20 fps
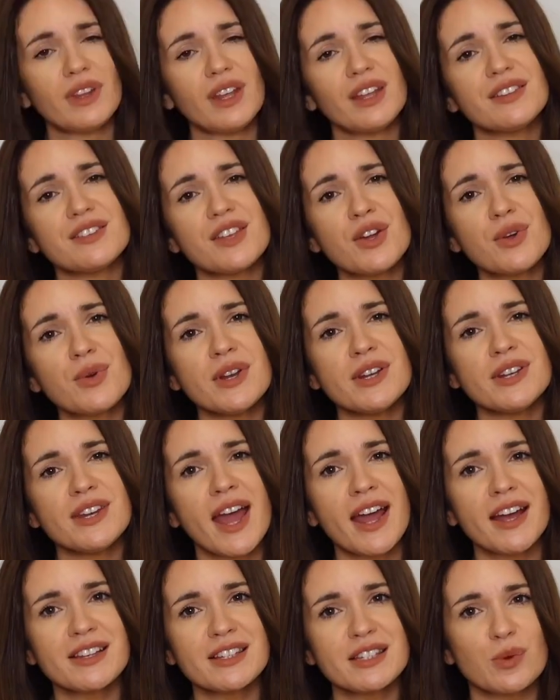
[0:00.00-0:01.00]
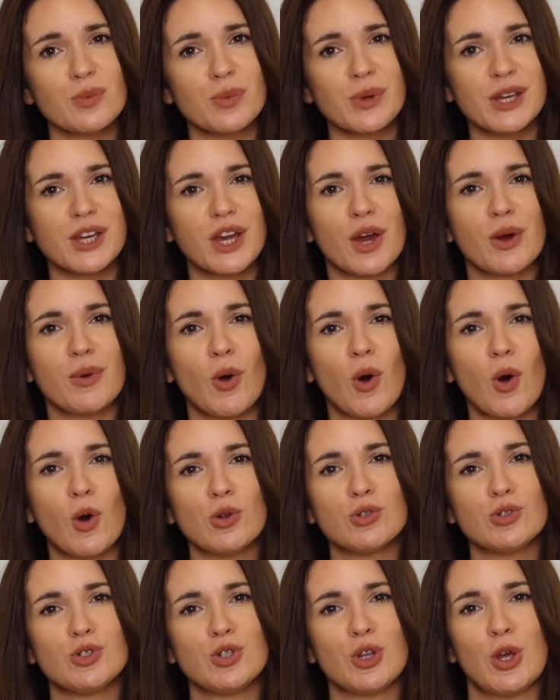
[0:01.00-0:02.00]
So next we go
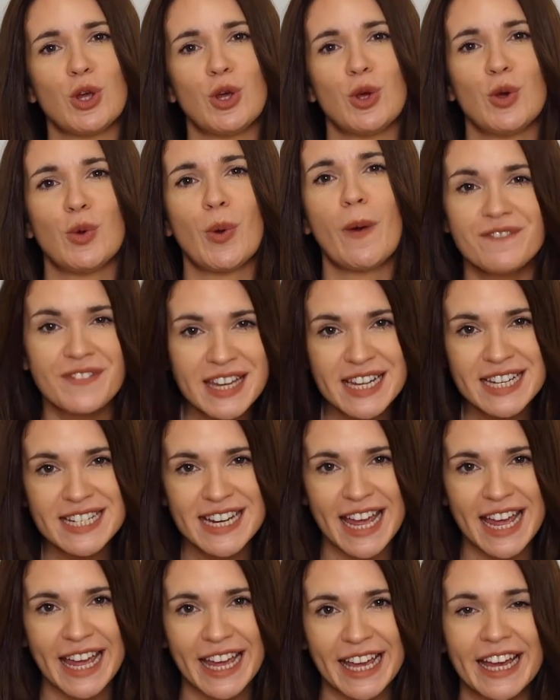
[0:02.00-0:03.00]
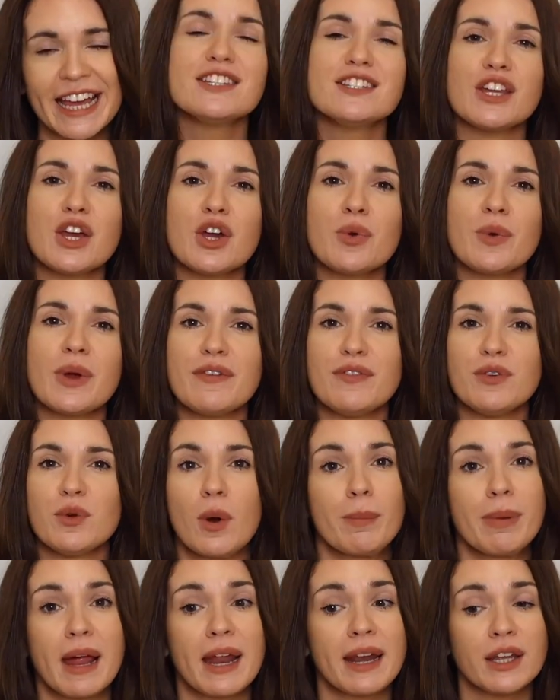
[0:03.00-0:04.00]
on to feeding. So if you
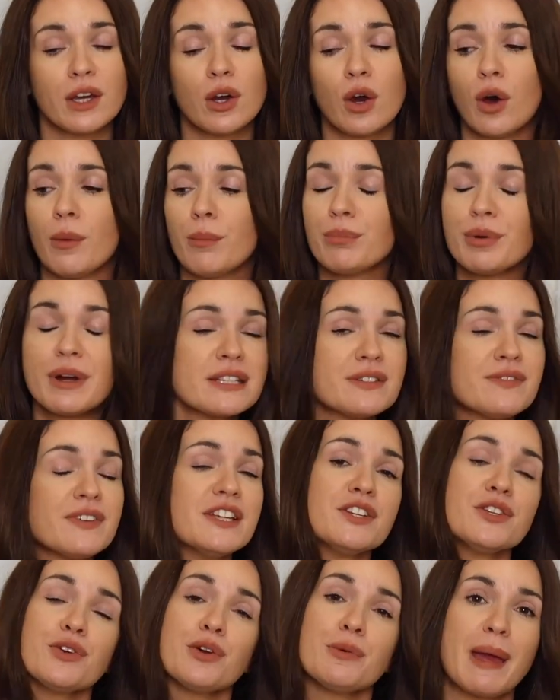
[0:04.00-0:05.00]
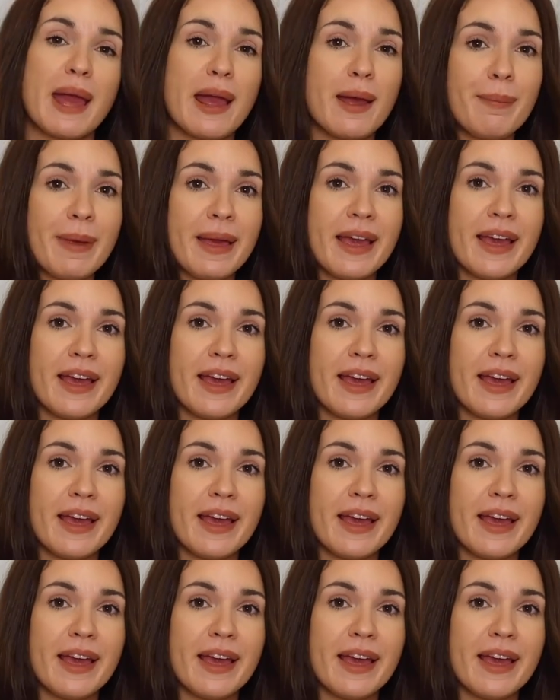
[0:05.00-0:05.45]
are planning on breastfeeding your baby,